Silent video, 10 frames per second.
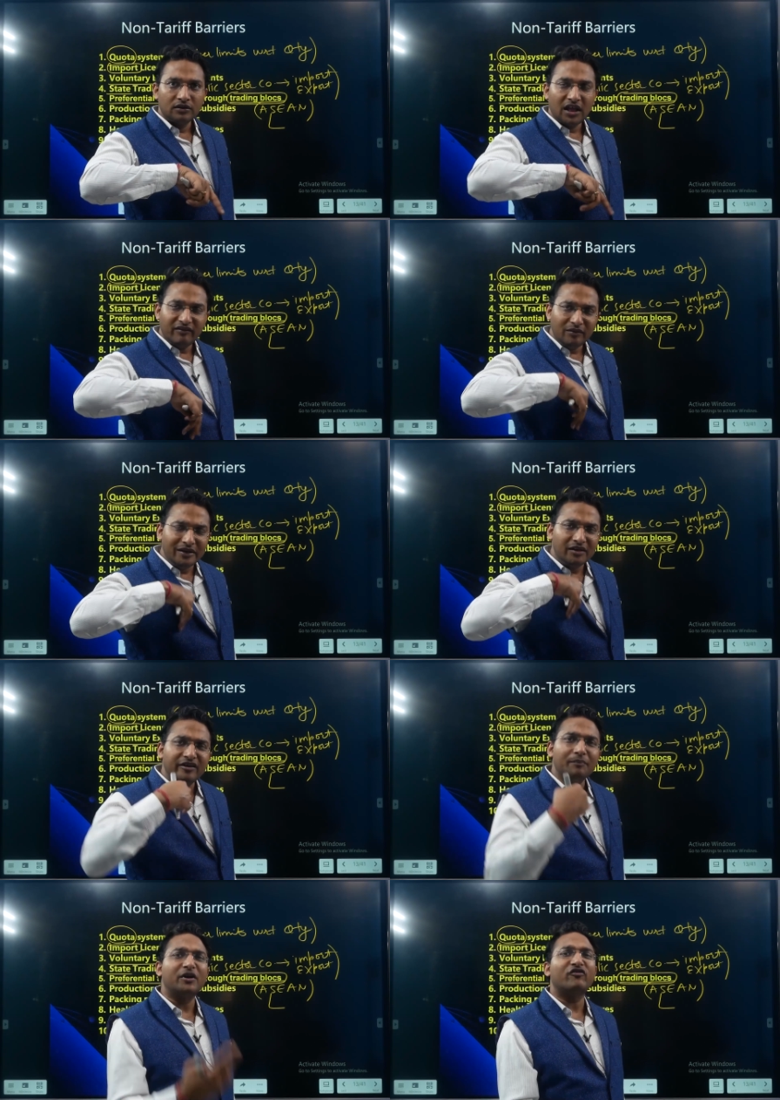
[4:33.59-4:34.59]
they will be
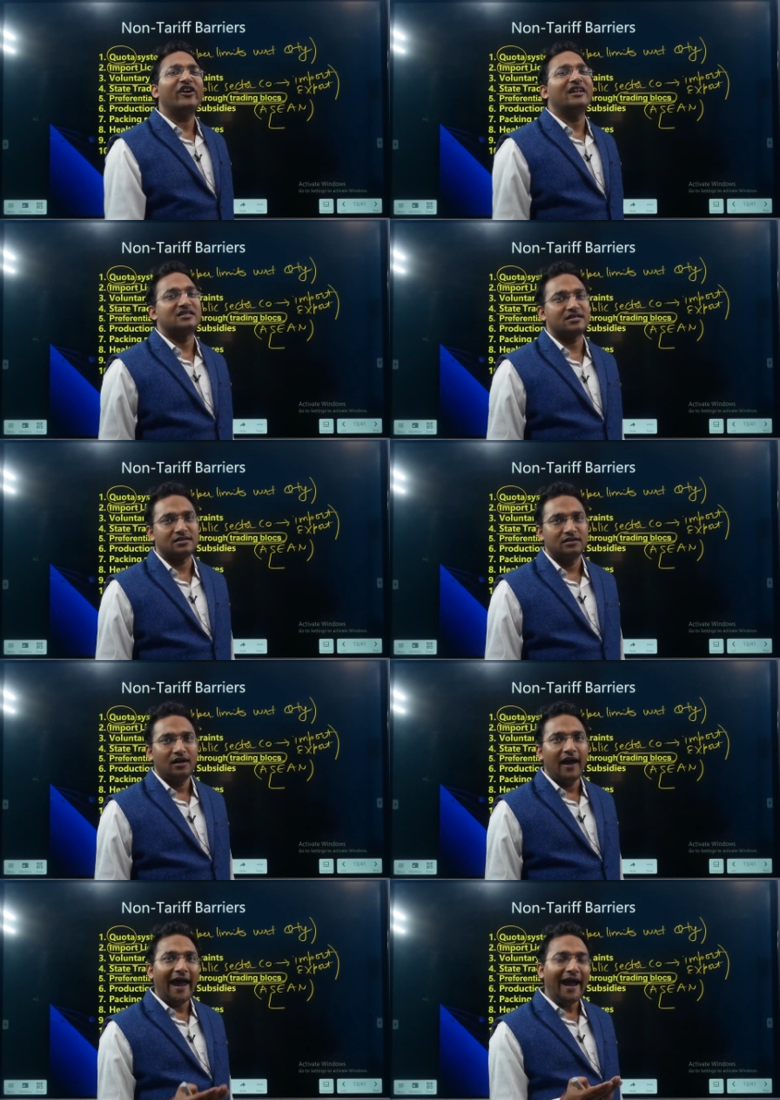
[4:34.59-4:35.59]
giving preference,
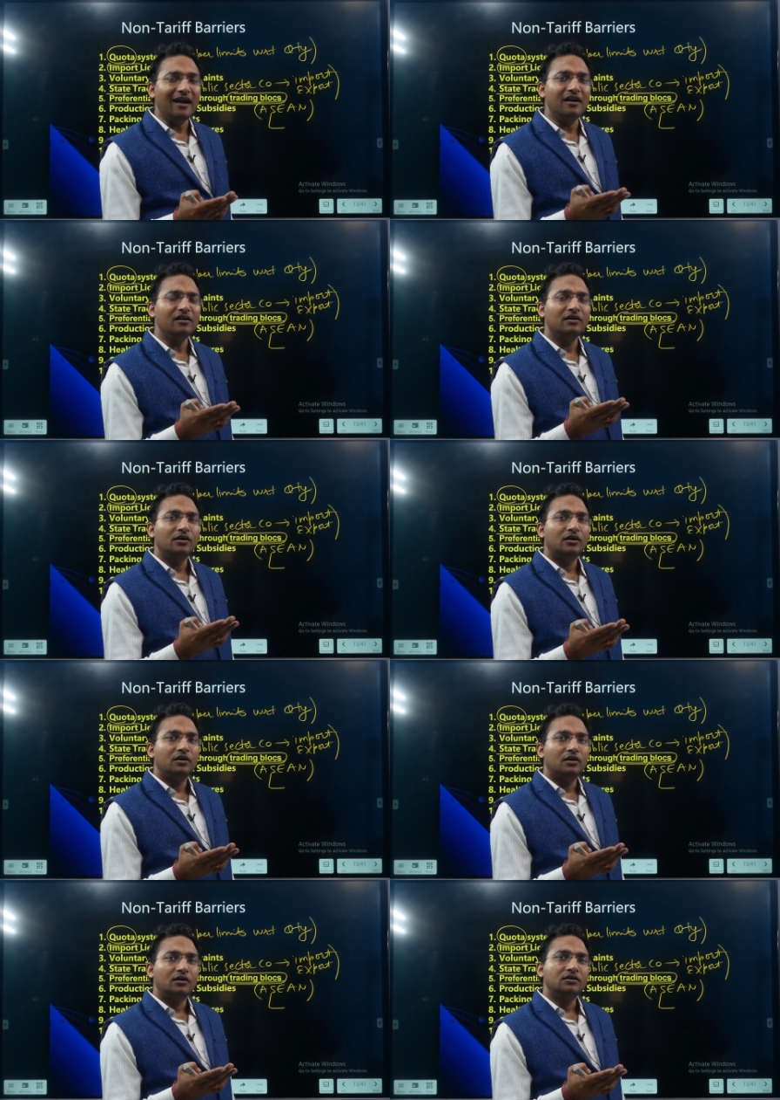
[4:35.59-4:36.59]
and
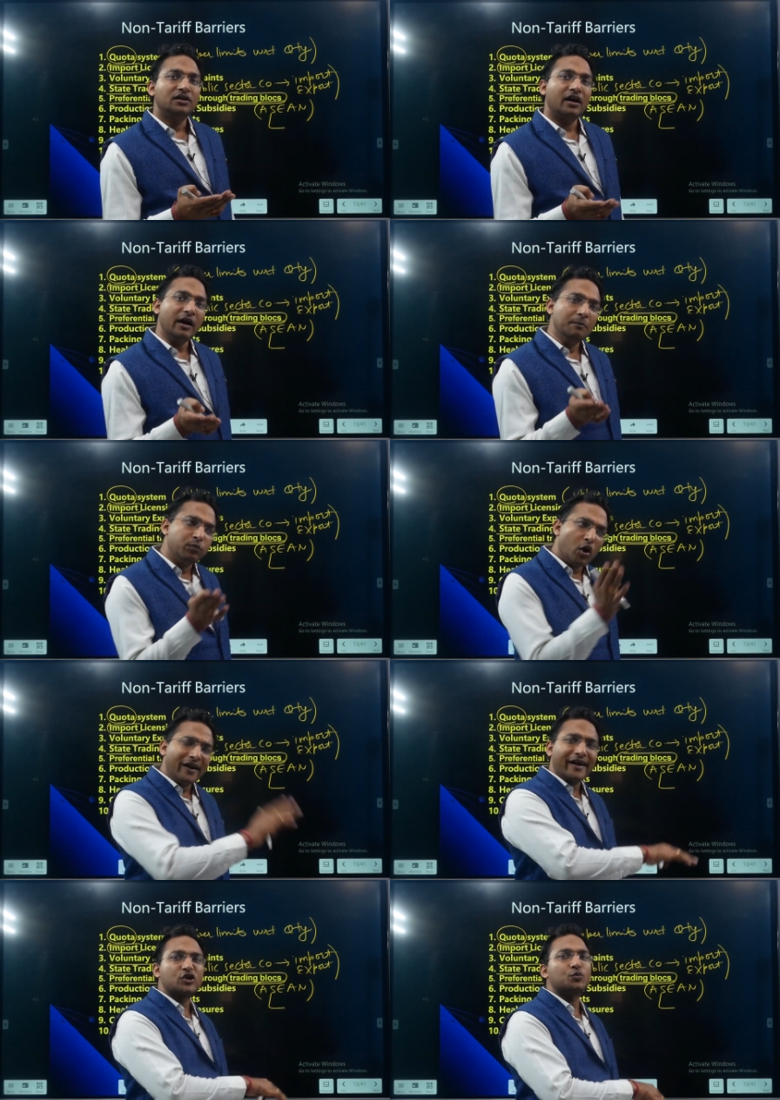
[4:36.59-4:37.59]
the
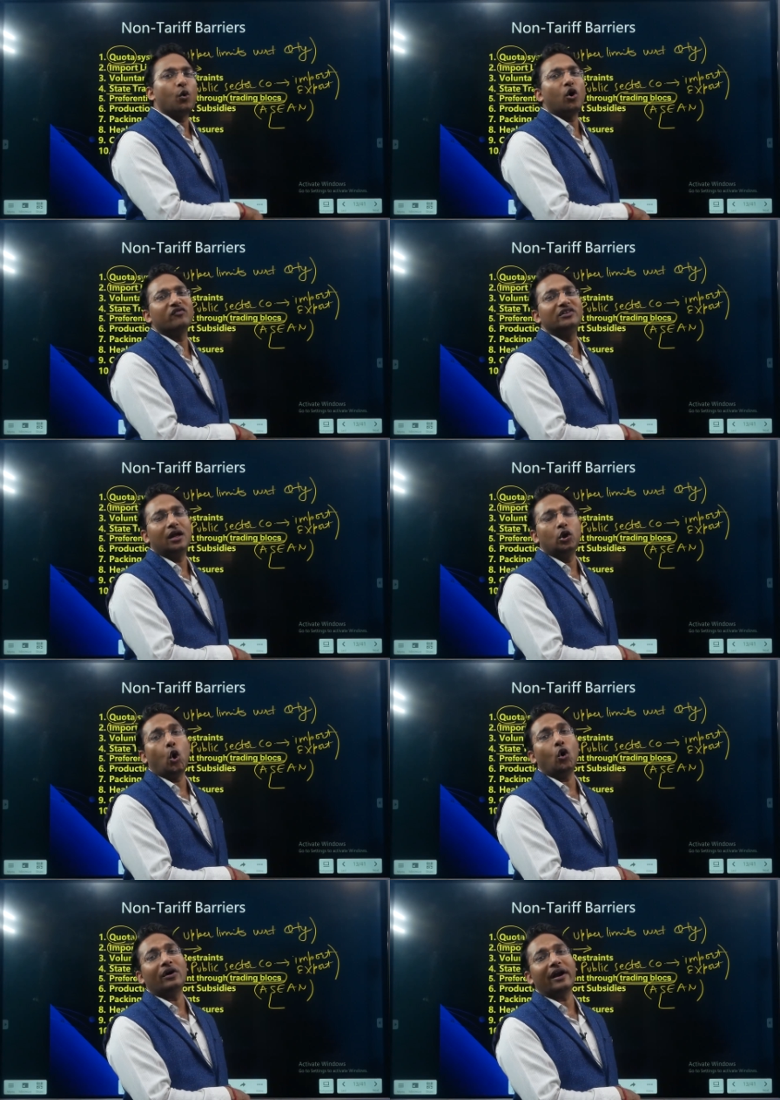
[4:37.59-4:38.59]
import and export with the
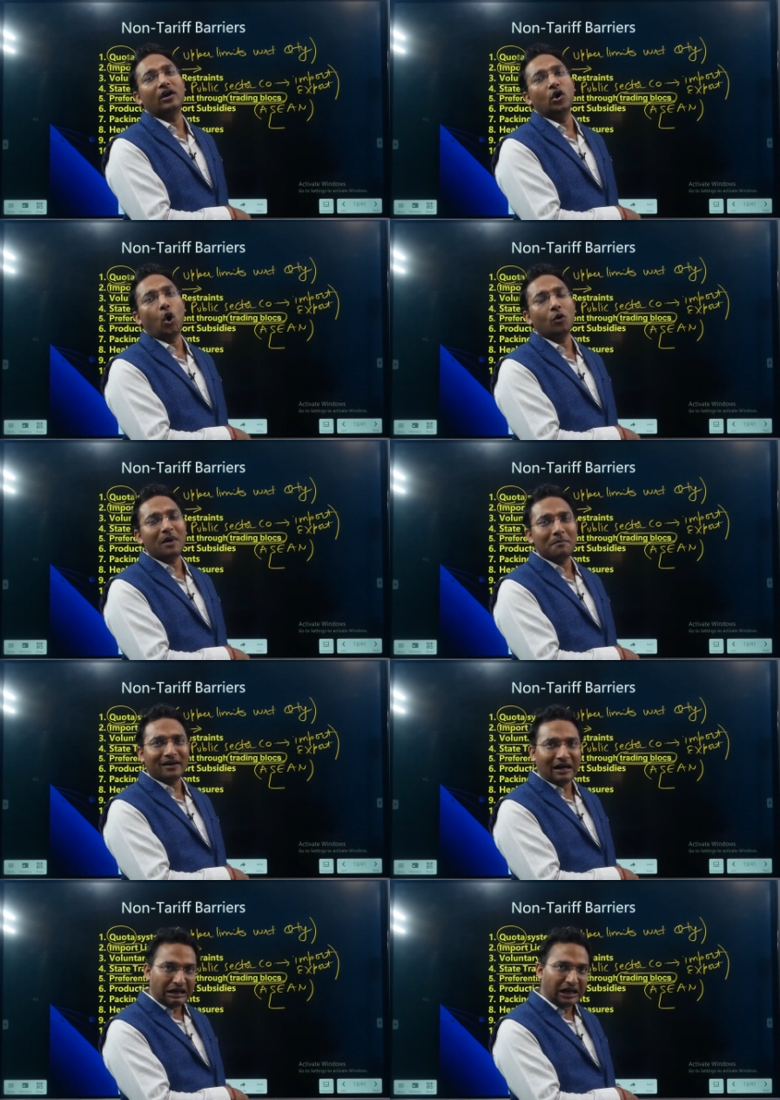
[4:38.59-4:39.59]

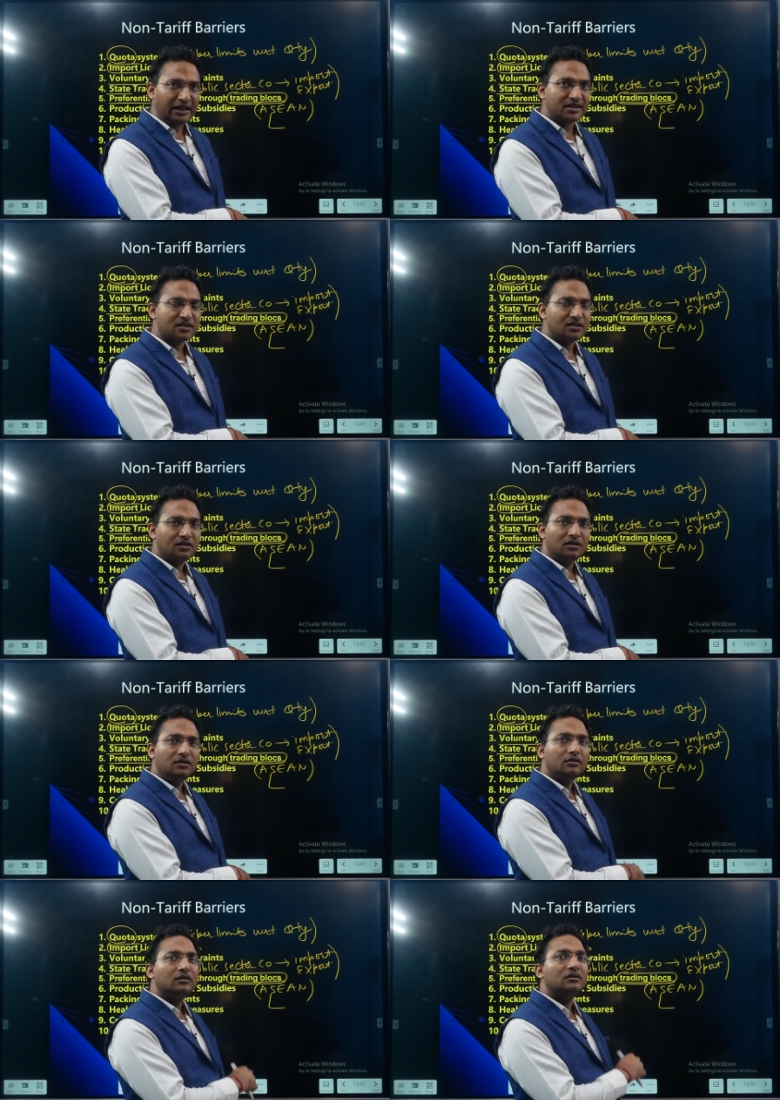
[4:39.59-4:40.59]
non-member countries,
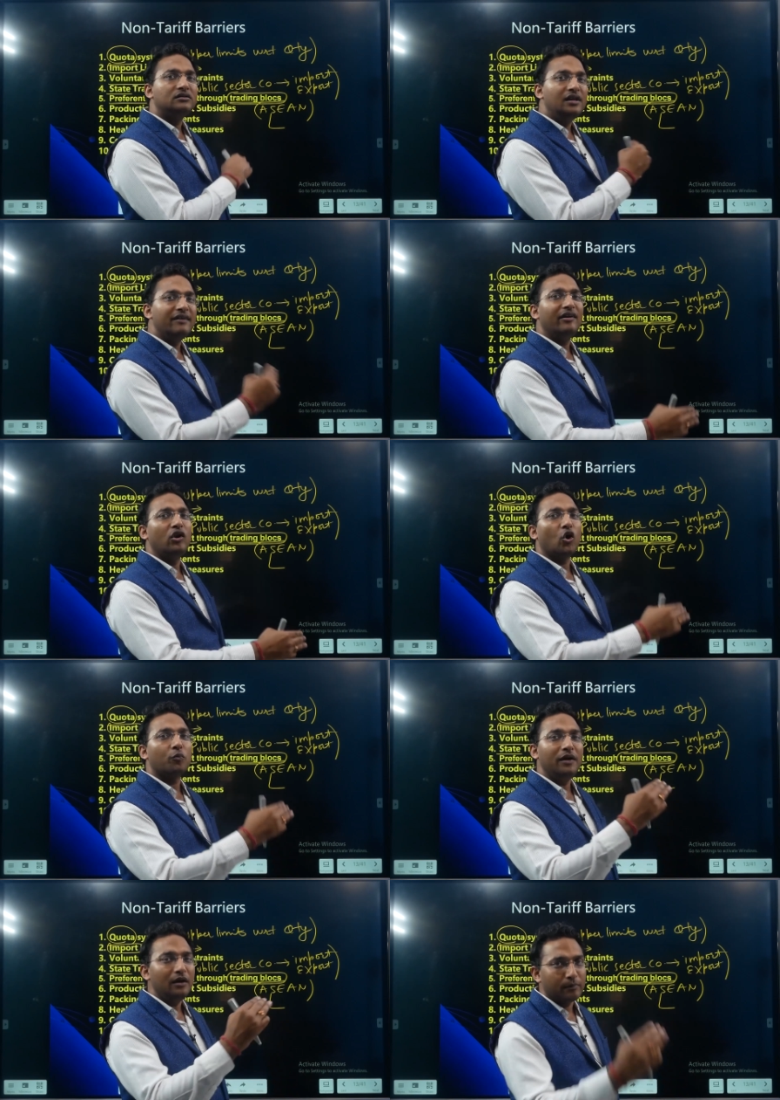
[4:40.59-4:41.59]
they will
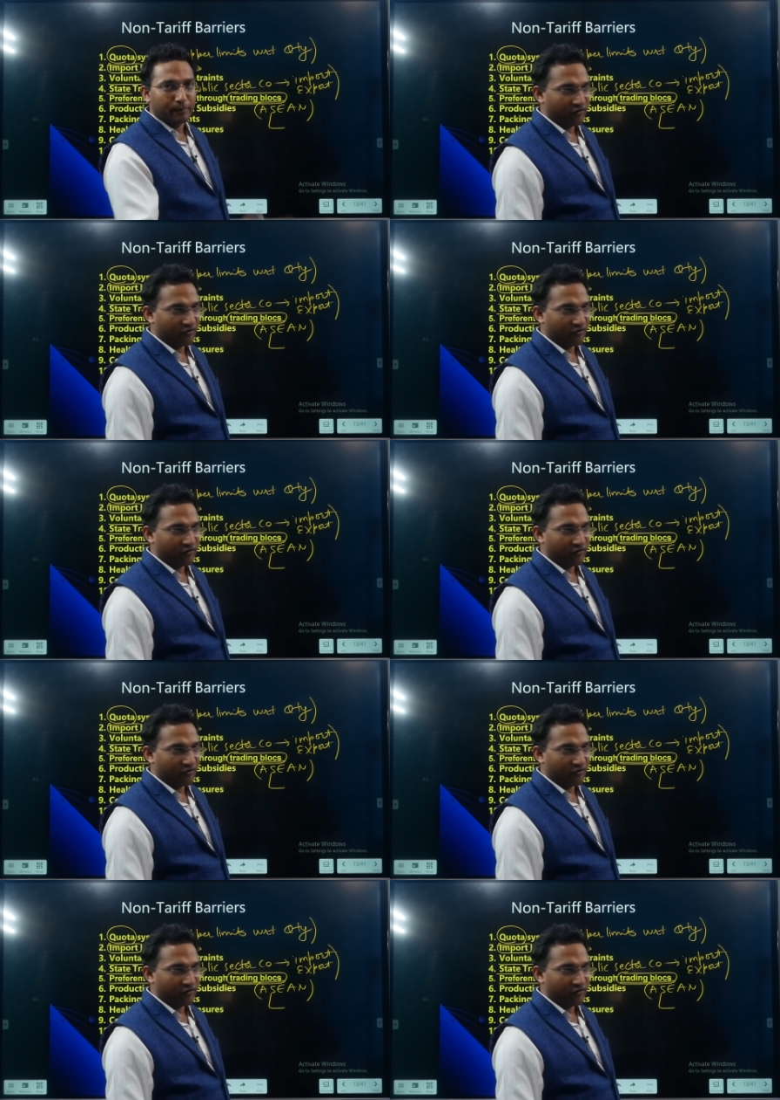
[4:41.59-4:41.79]
not be